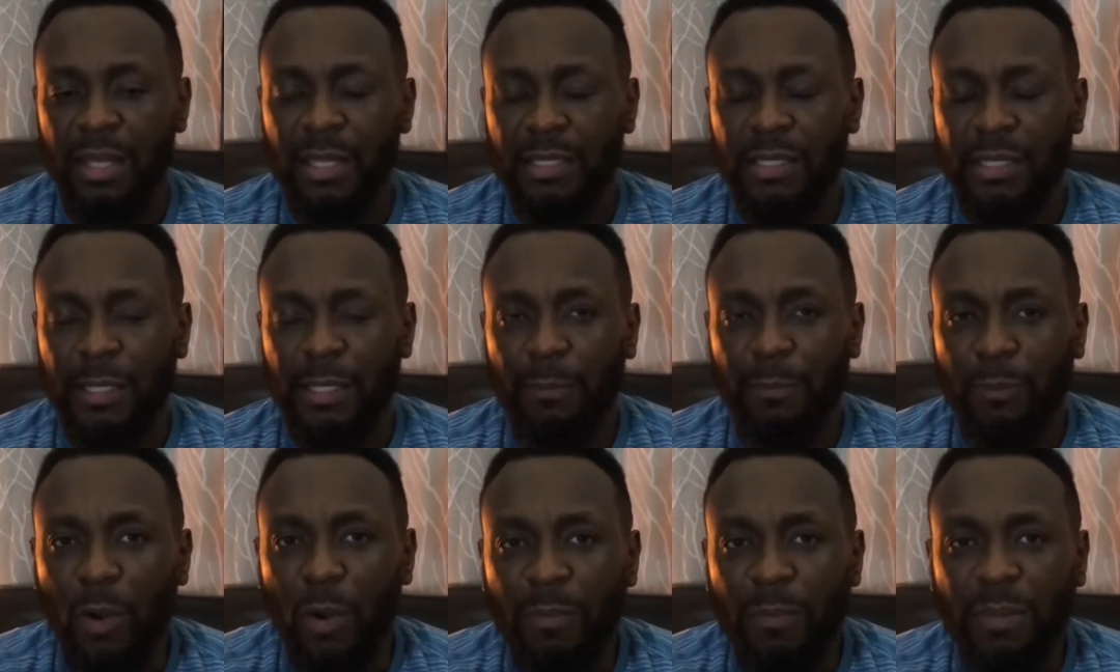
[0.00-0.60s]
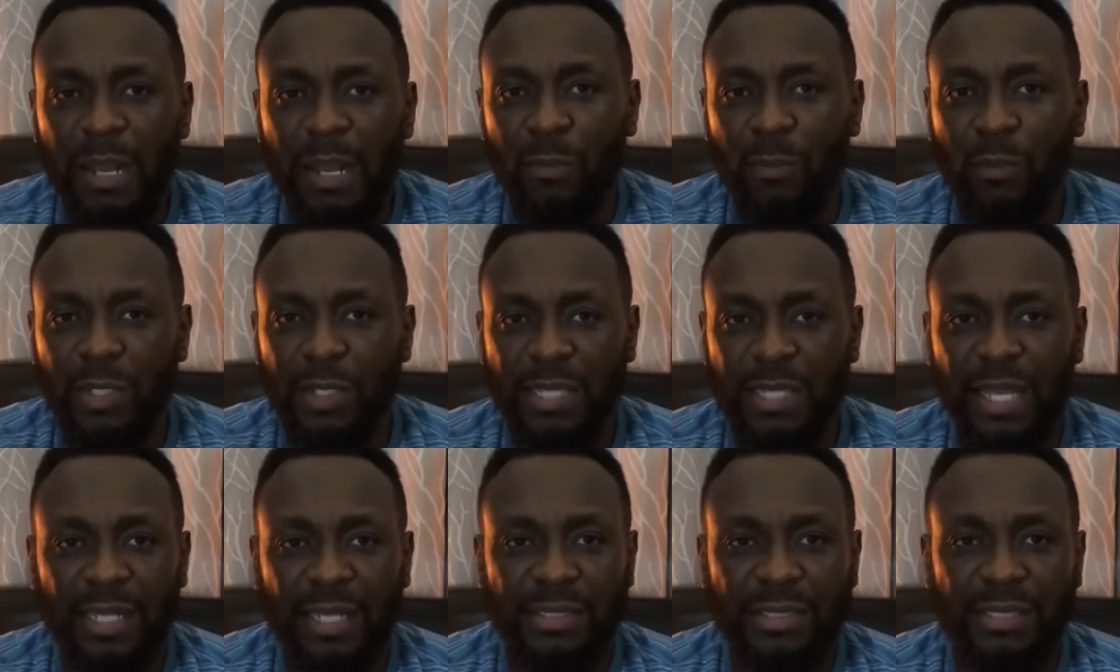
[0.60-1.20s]
The problem with
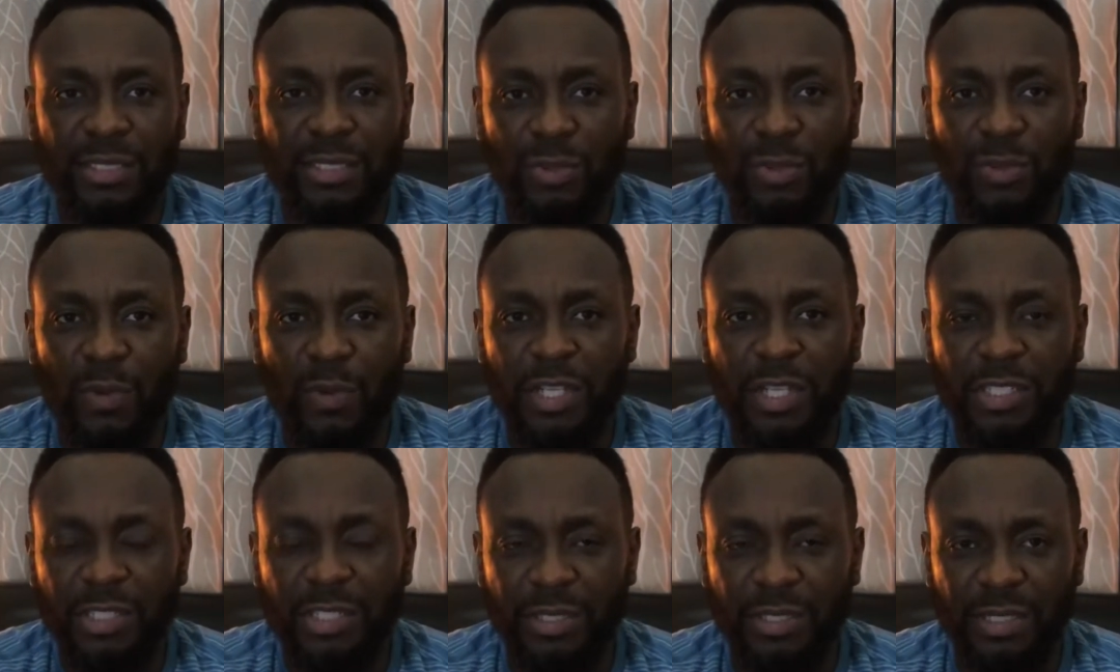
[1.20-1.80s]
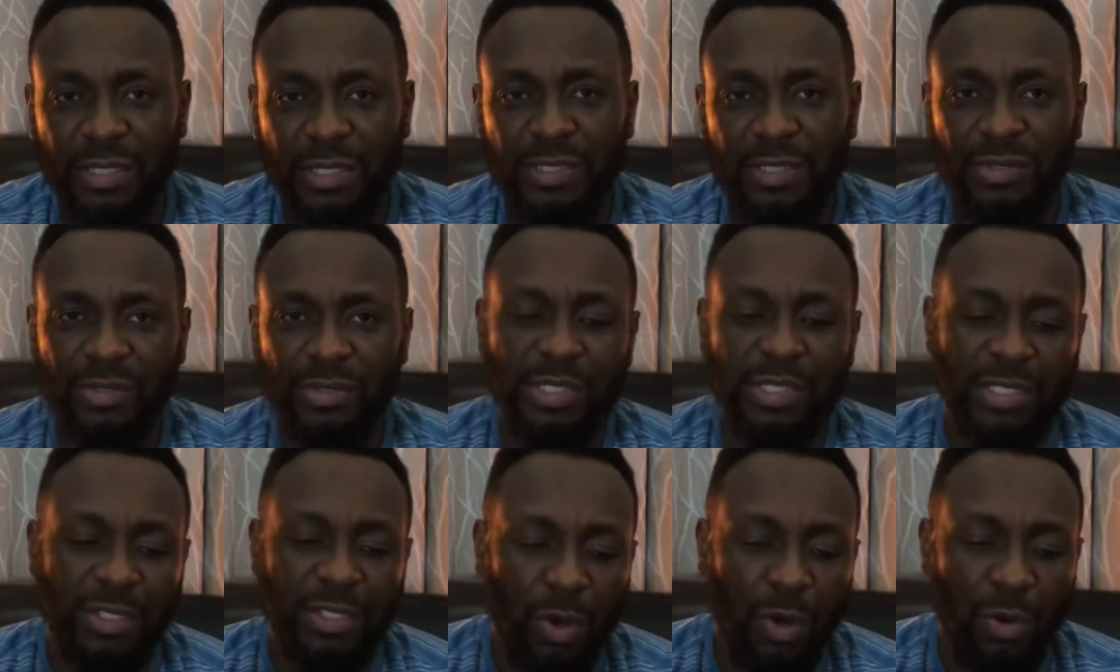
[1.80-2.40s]
that situation is, you
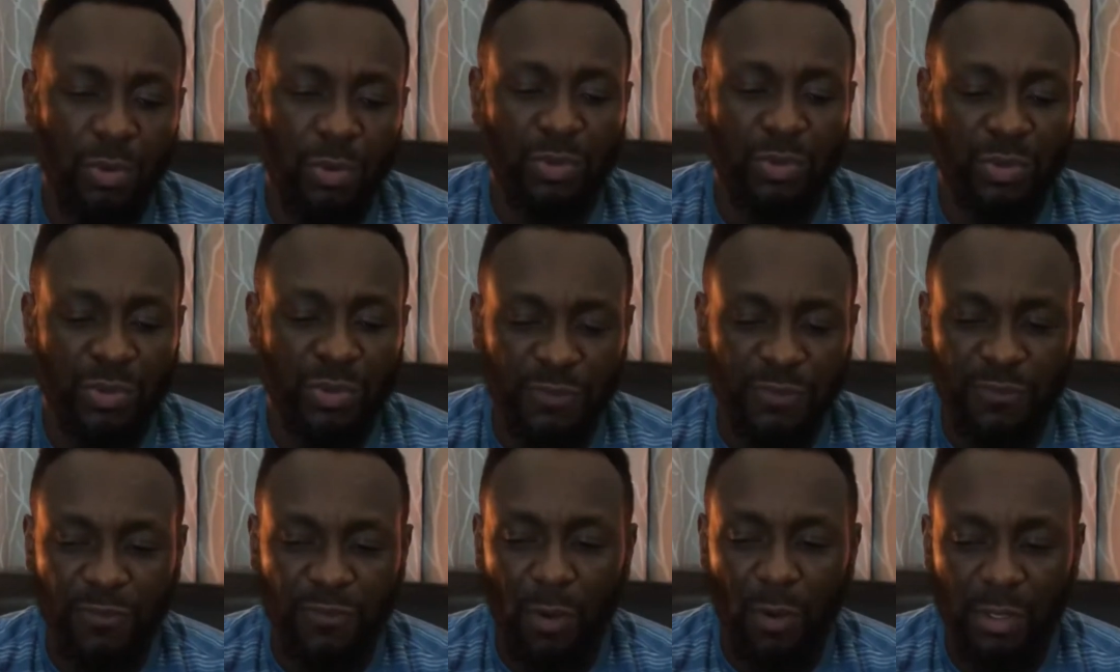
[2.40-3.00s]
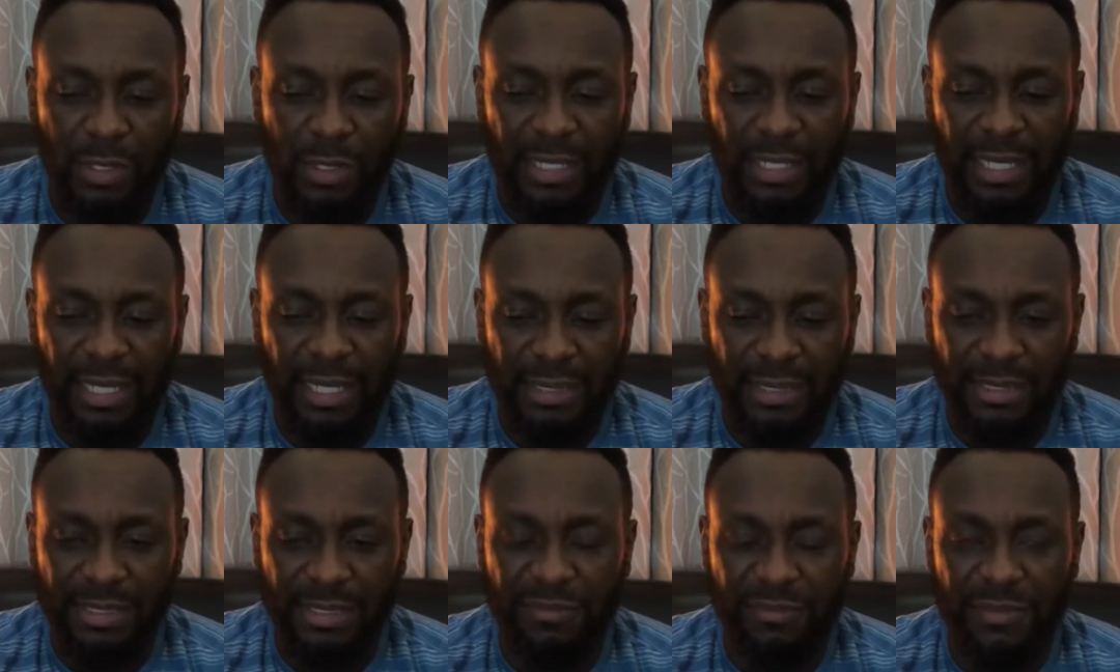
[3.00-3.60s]
see all those 4
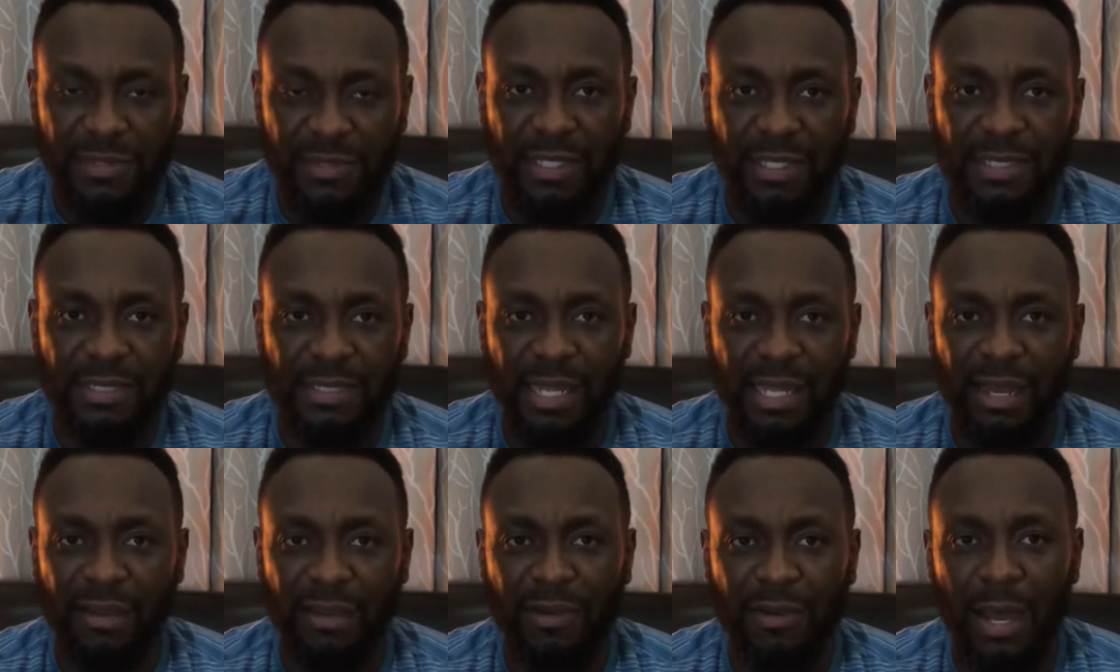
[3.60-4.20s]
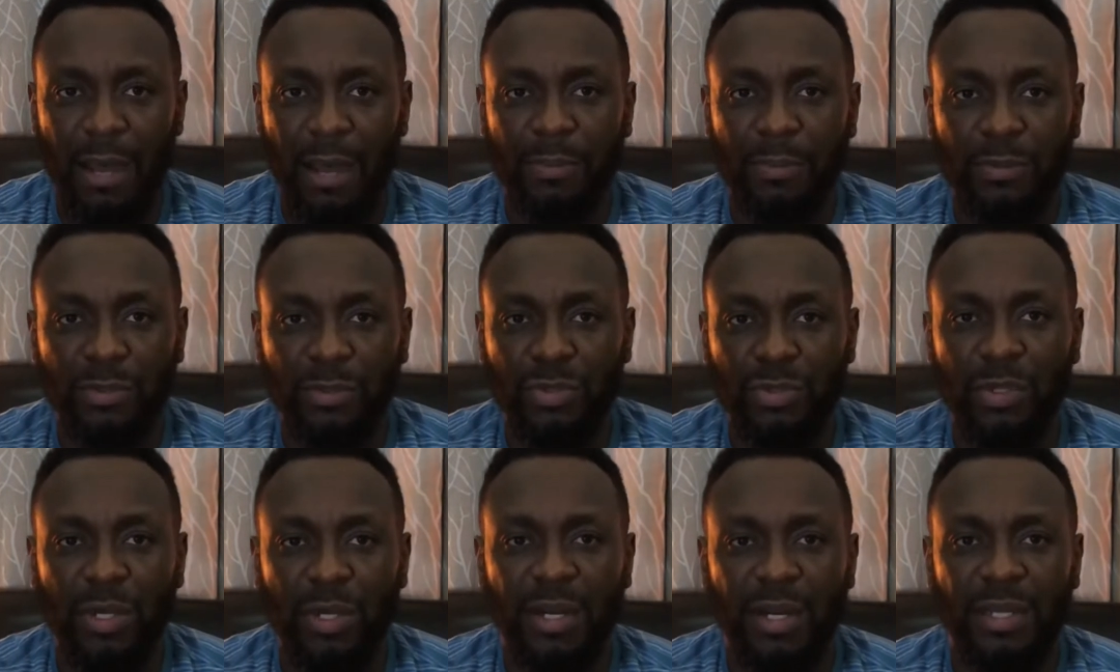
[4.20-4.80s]
negative things that have happened to
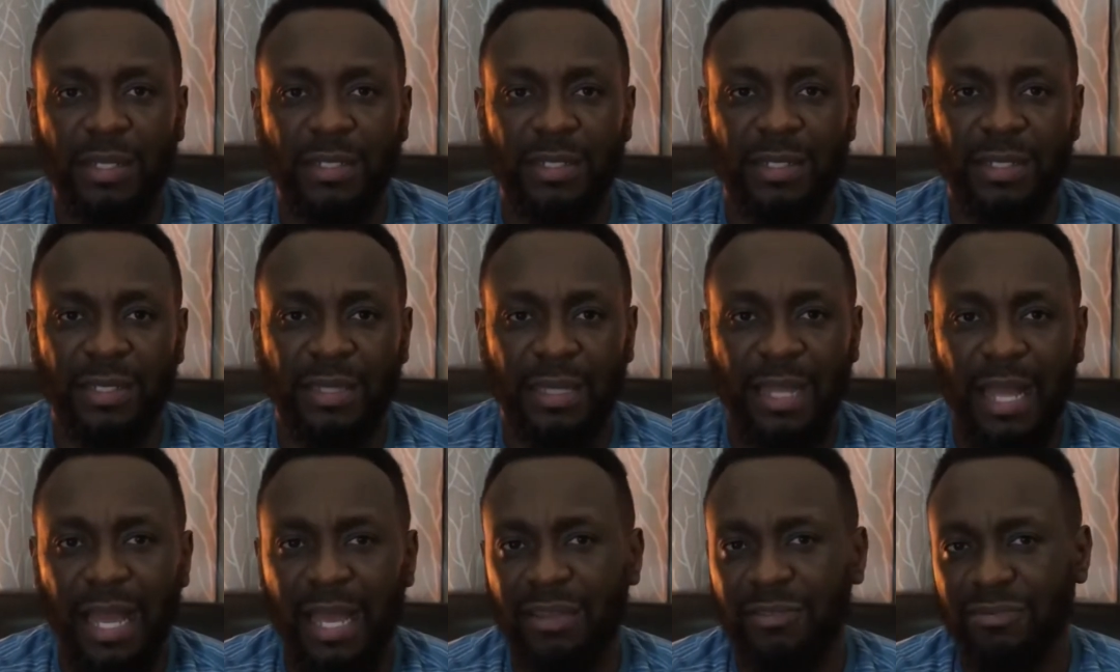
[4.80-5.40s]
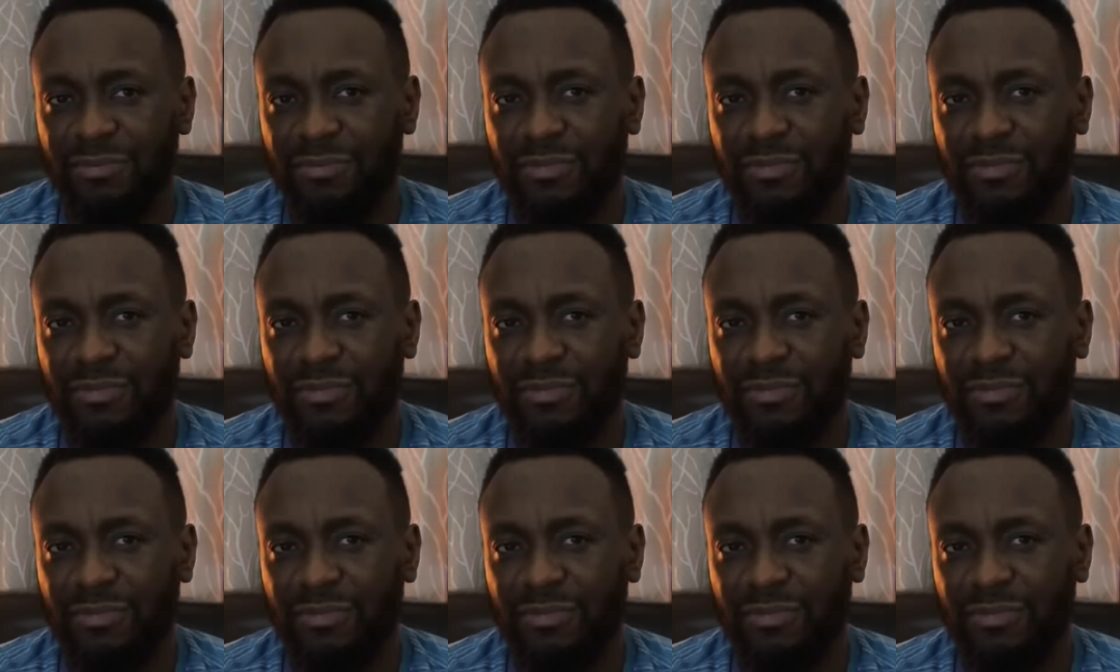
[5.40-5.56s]
her in her life.